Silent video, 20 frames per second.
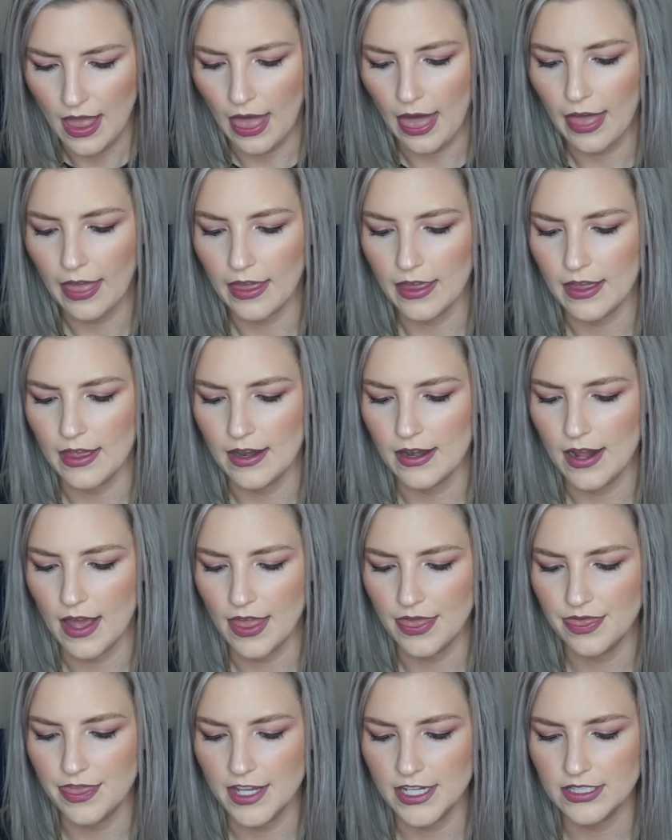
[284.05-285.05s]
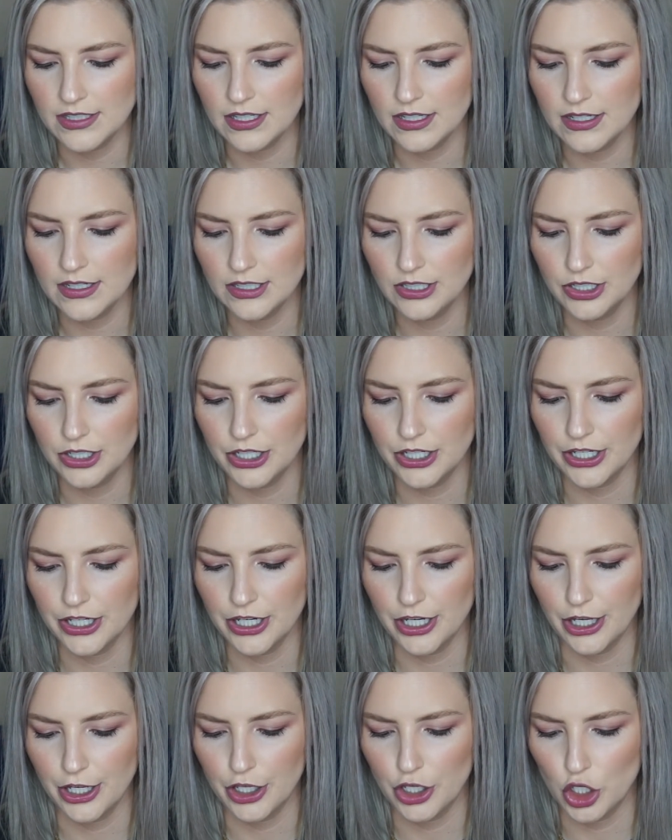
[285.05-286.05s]
and this is
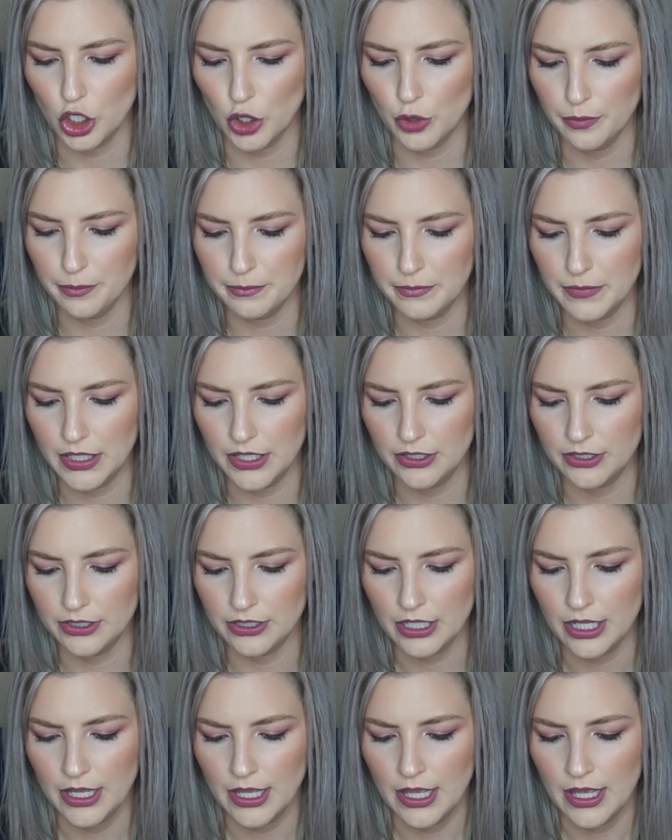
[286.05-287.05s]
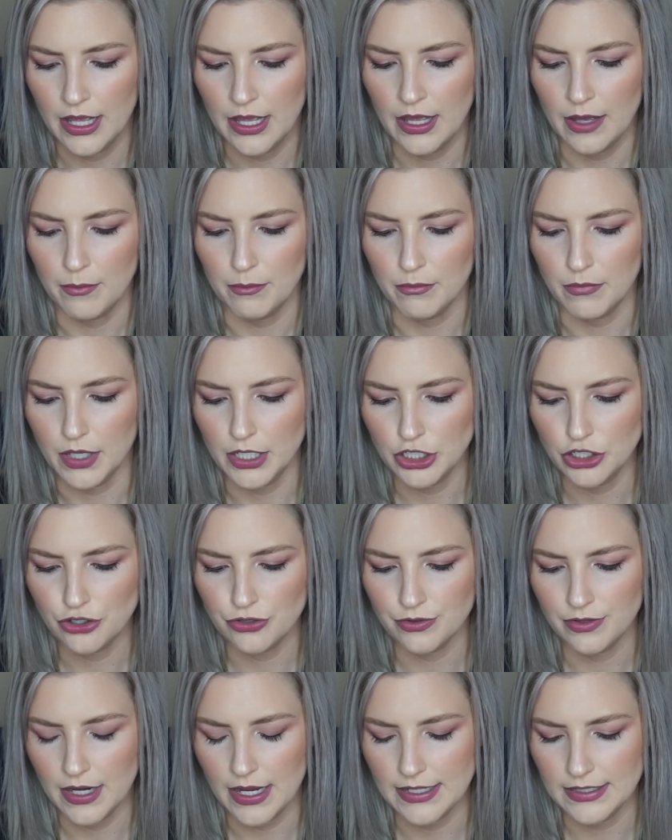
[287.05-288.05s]
her goat milk
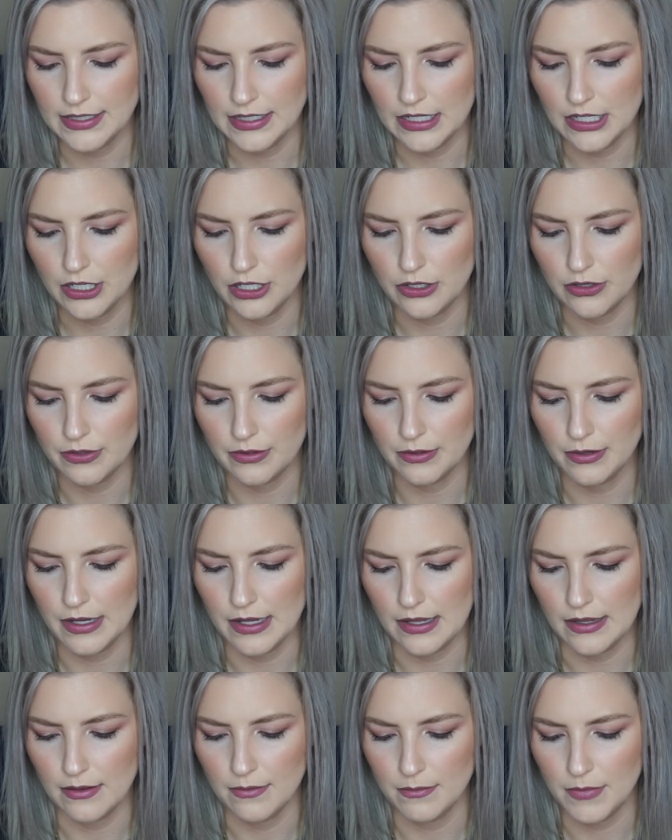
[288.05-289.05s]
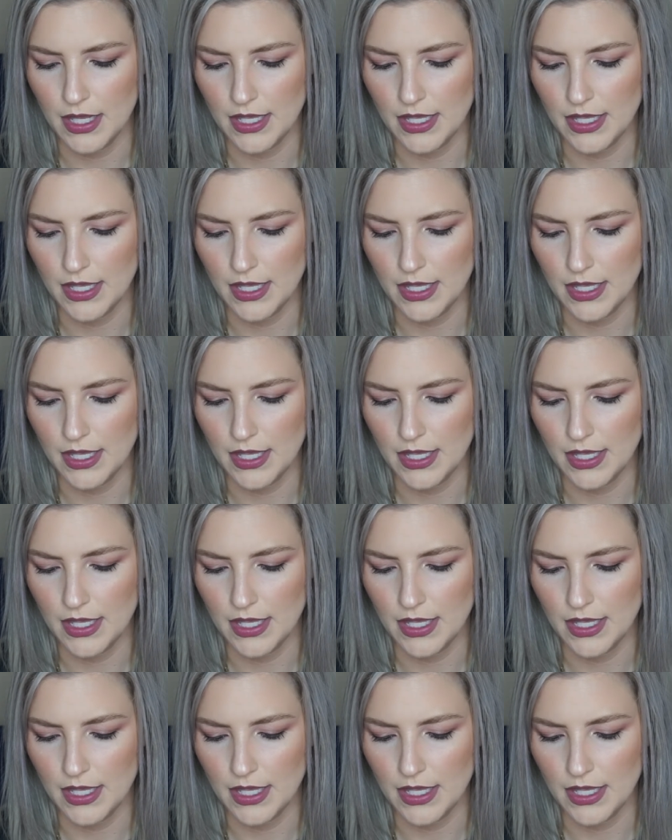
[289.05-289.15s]
moisturizing cream.